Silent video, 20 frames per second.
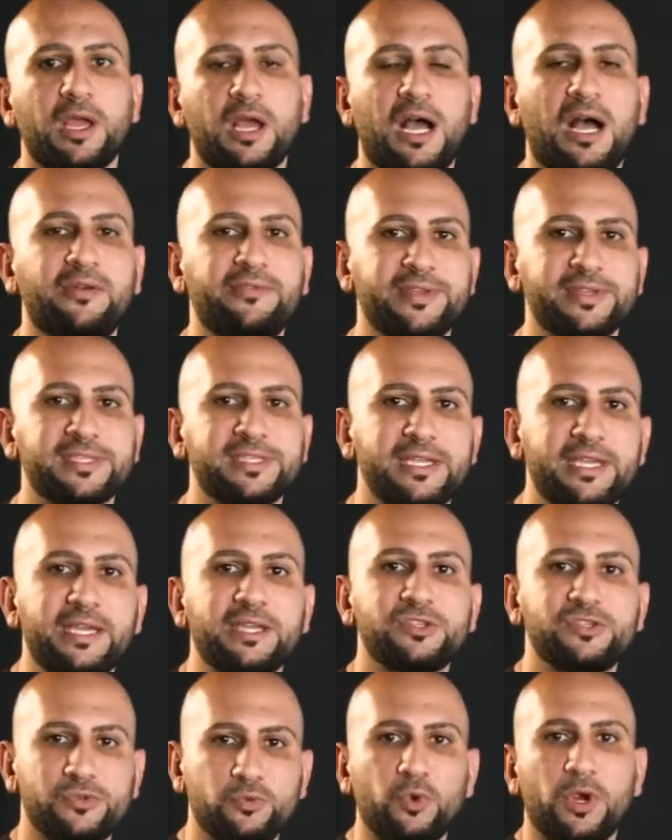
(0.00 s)
Obviously,
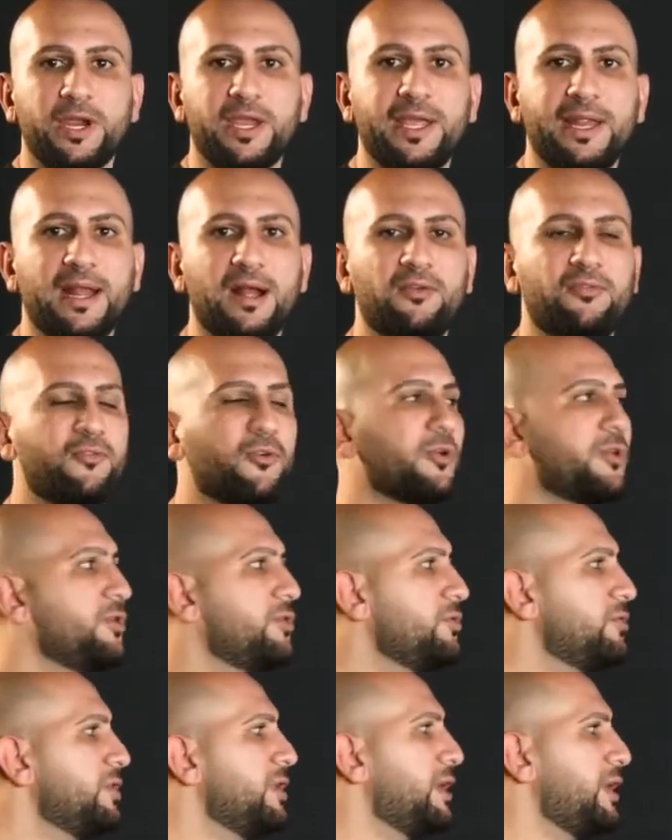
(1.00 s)
it's working out for
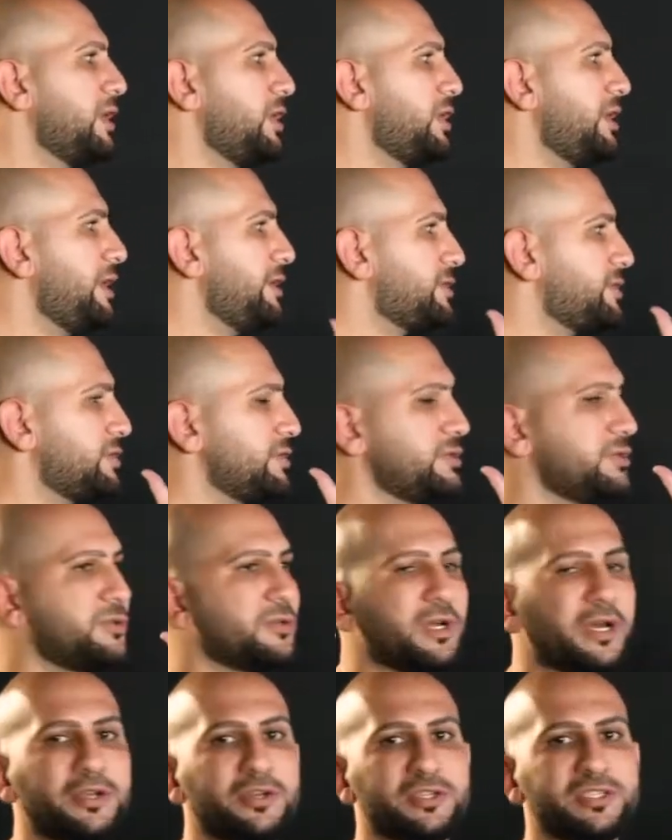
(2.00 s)
you. You need to
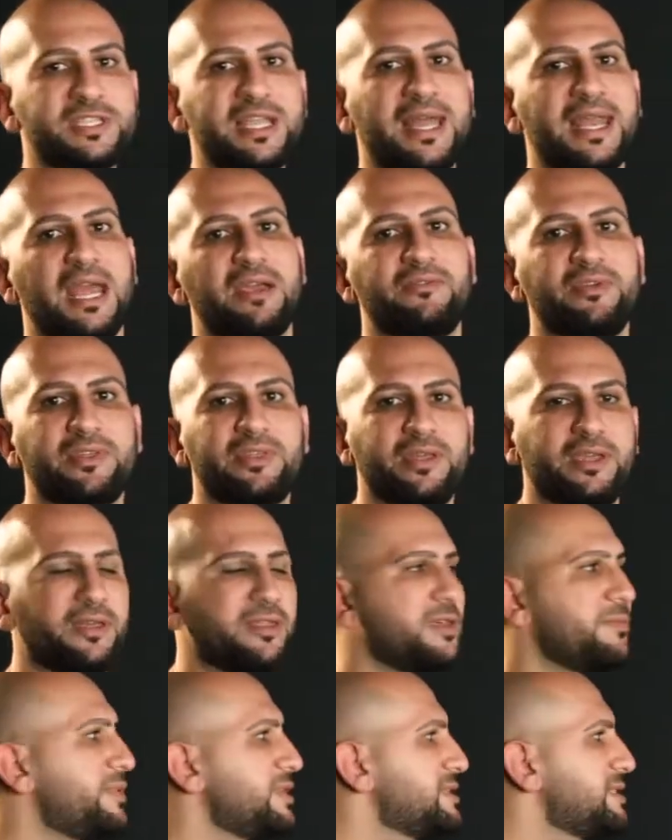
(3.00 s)
understand everything in
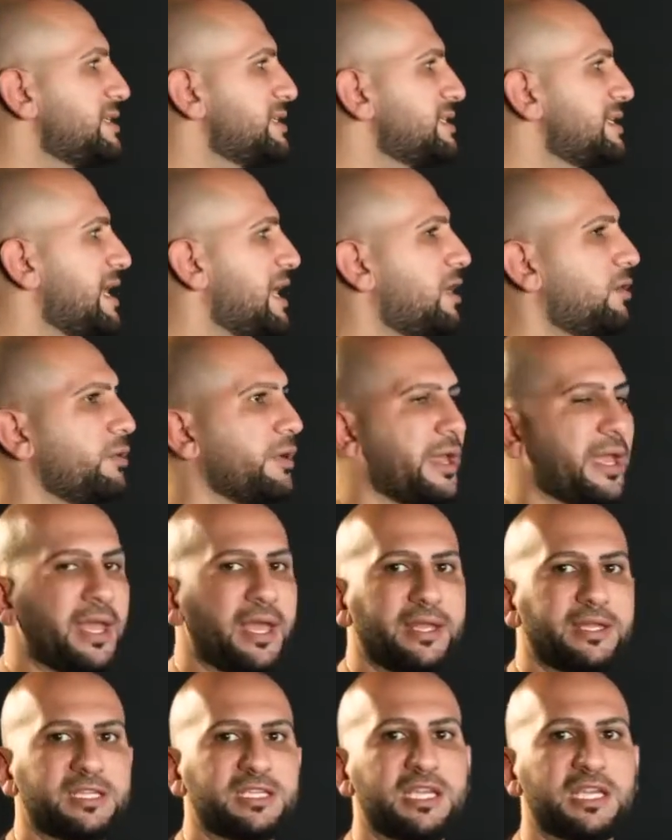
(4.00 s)
the business now
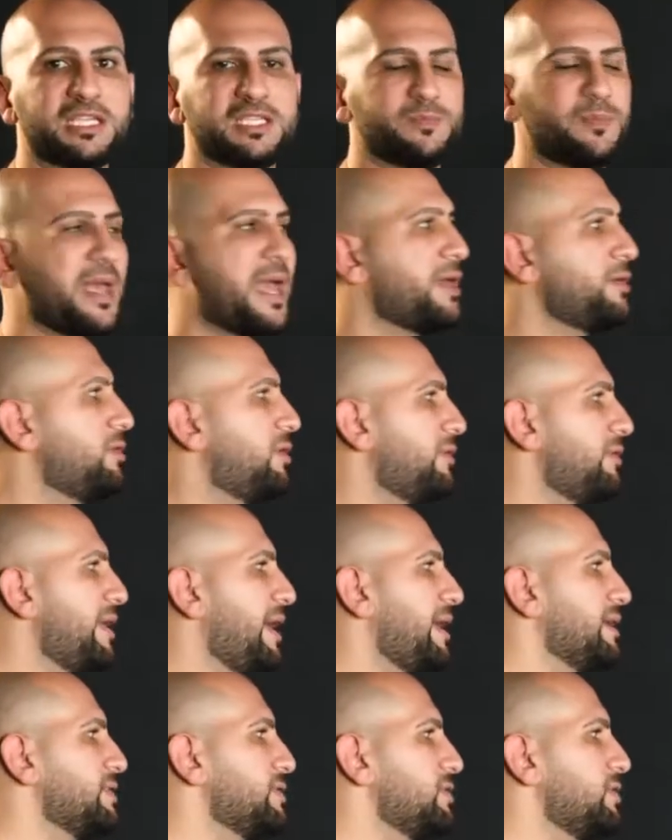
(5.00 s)
and expand on
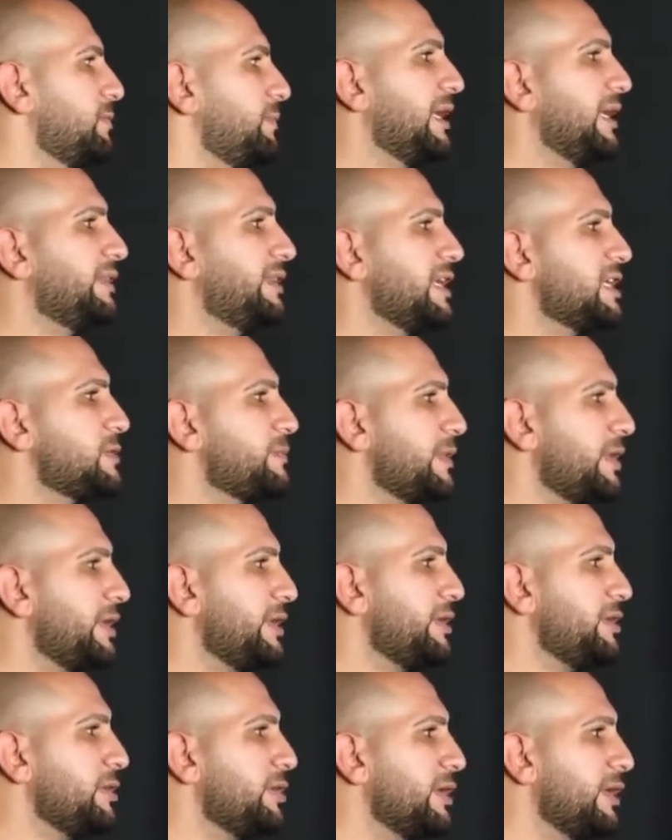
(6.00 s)
that. So get the
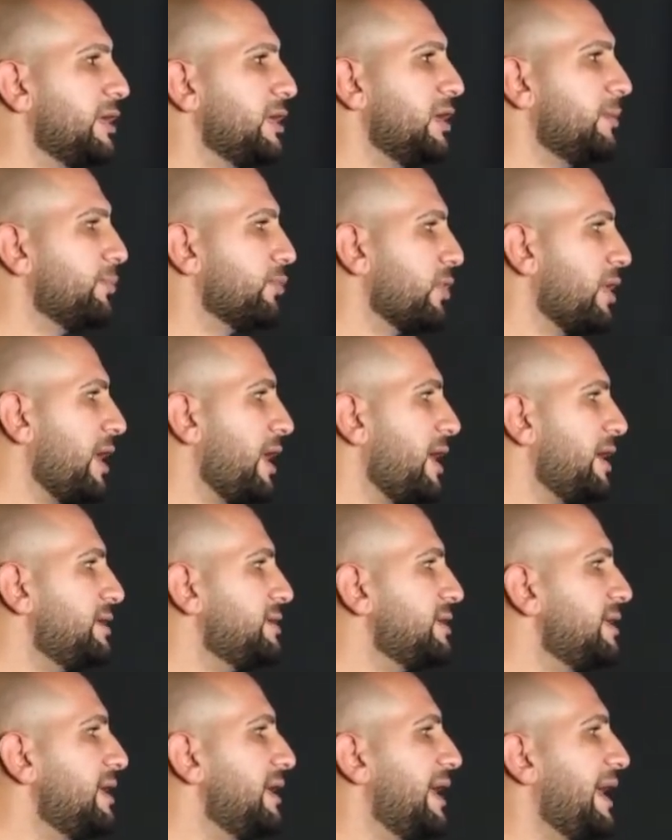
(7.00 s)
experience you can
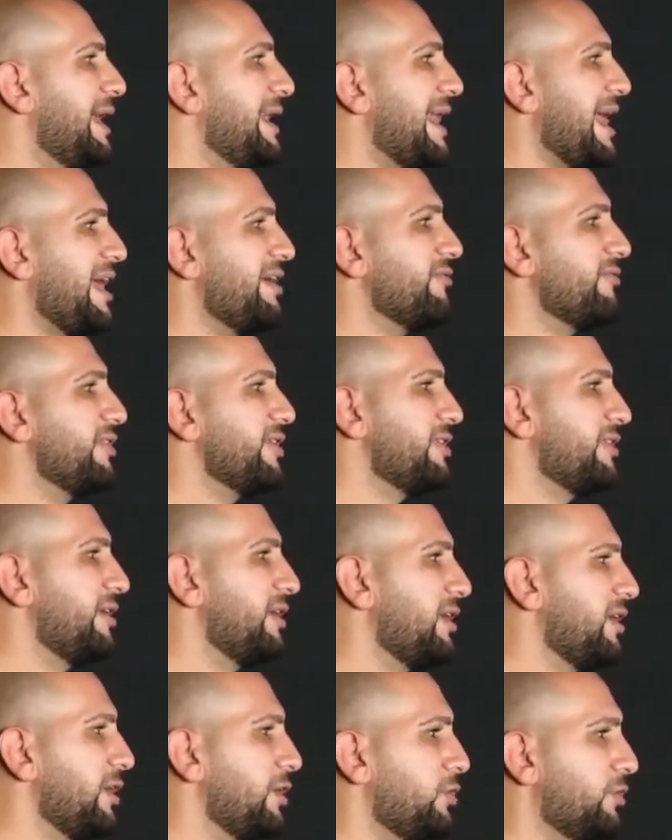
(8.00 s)
comprehend, and
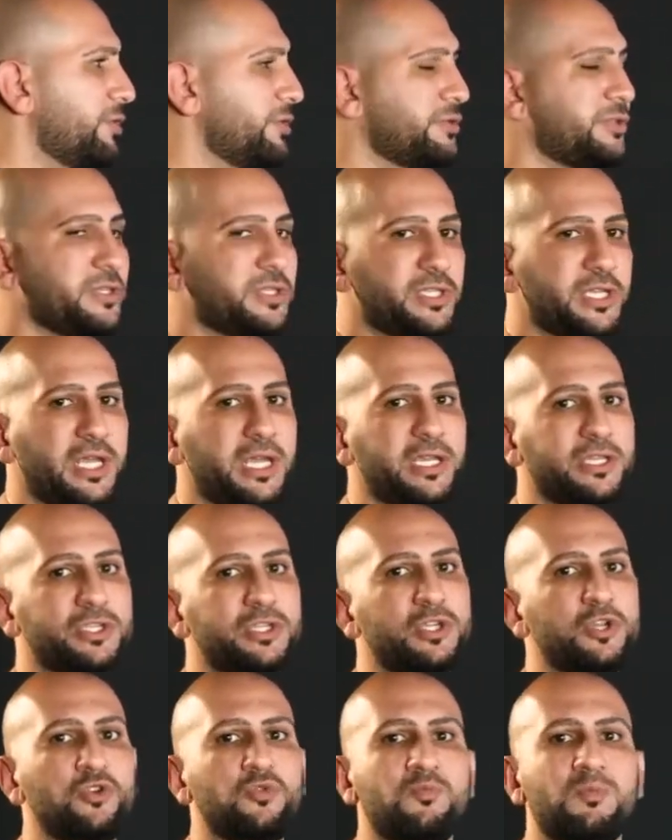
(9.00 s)
everything. In order to teach,
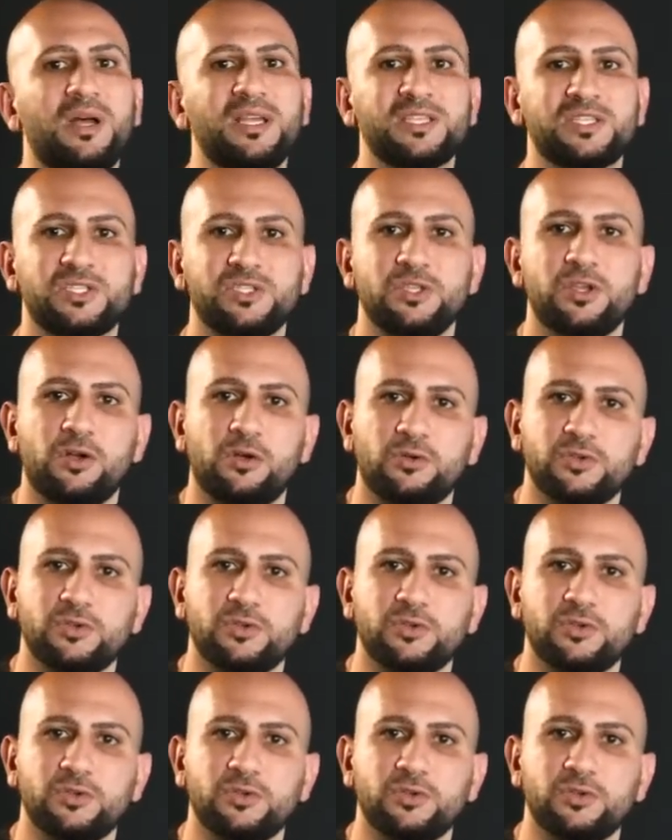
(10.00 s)
you must know.